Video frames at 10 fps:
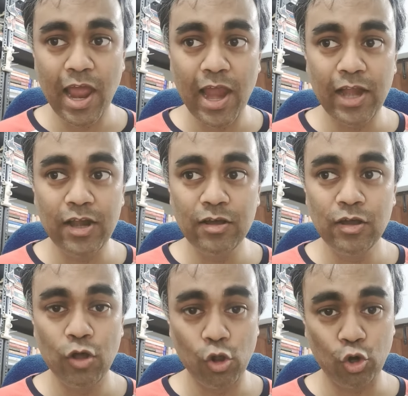and
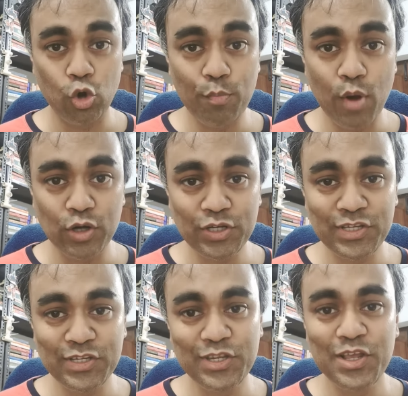
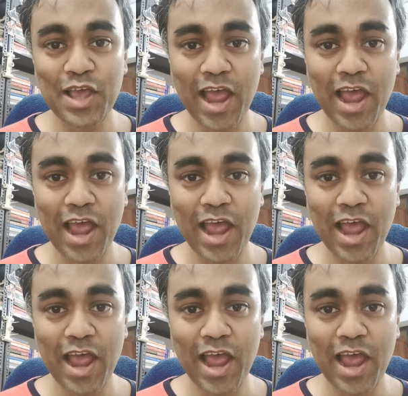robots